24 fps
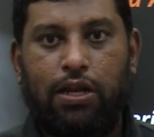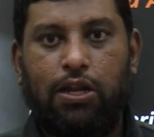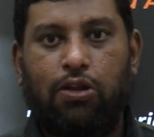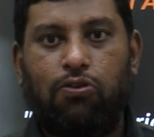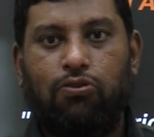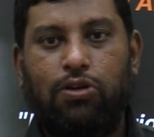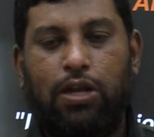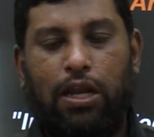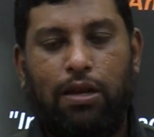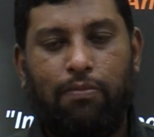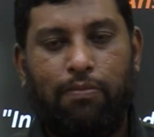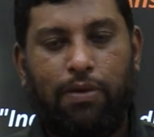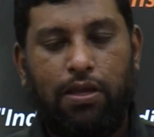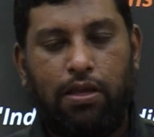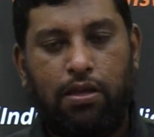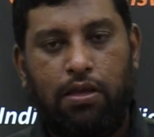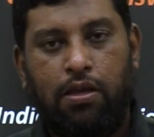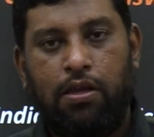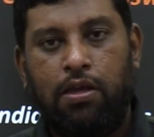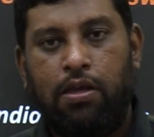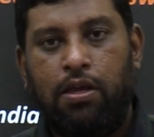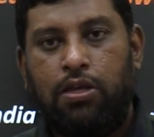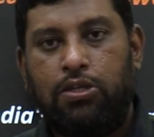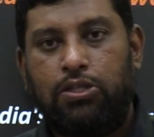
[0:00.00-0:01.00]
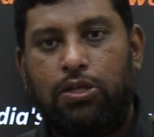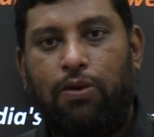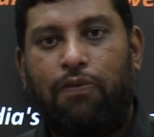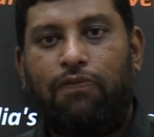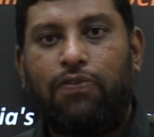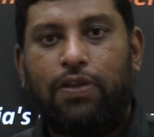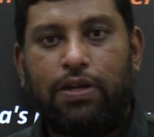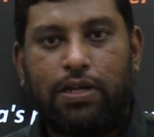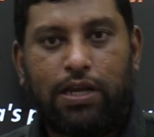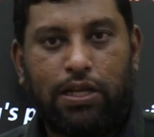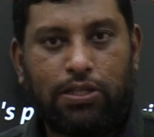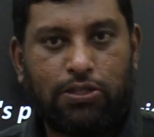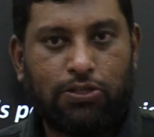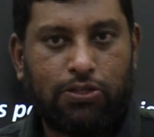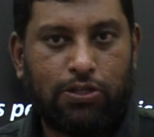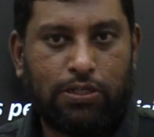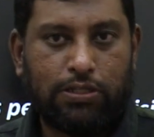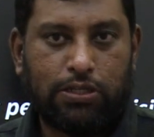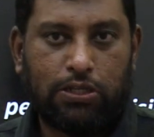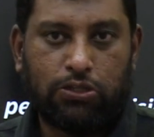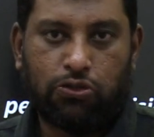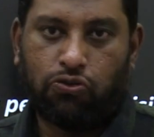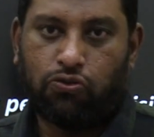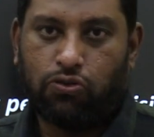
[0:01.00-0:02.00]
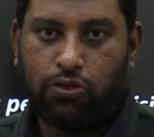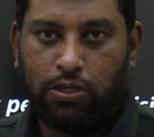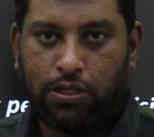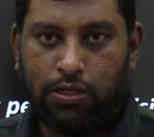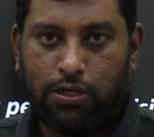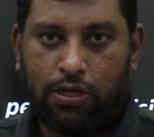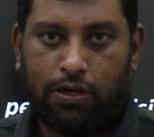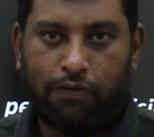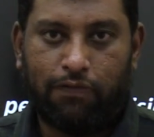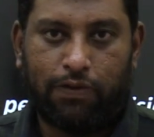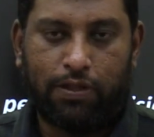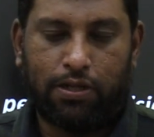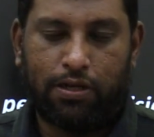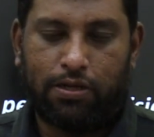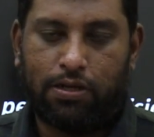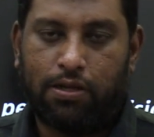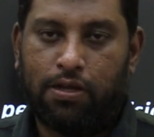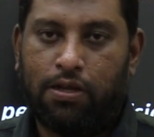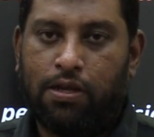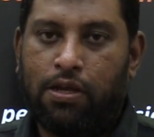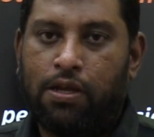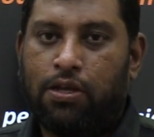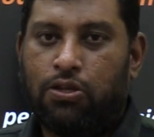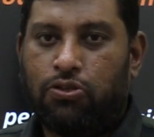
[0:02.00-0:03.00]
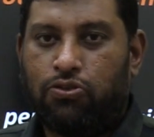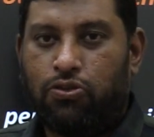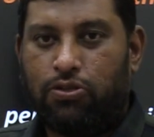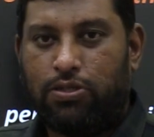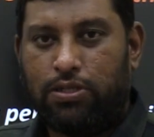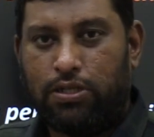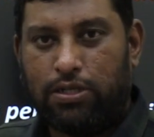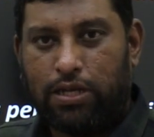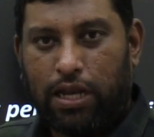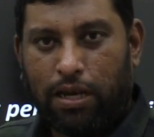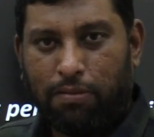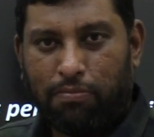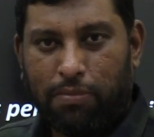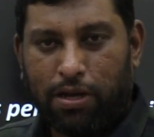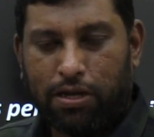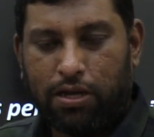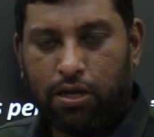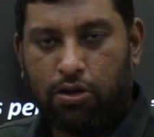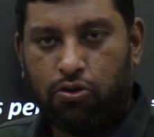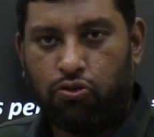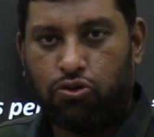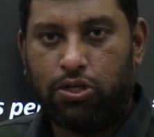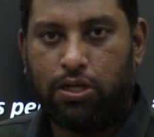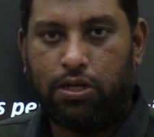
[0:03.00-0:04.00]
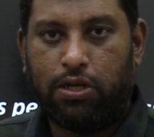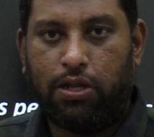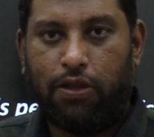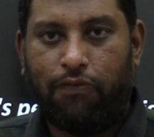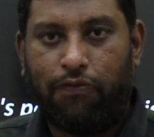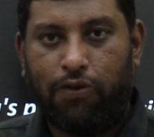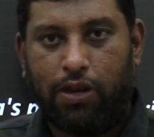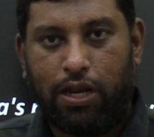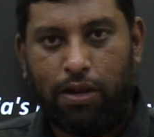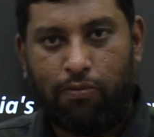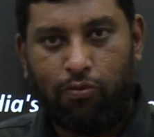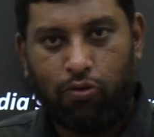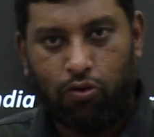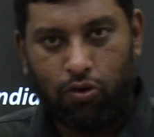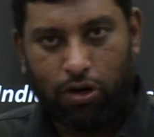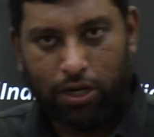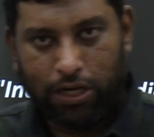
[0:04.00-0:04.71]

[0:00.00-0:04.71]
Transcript: and you tell me some of the concerns associated with it. So it's a 10-marker question. If you're able to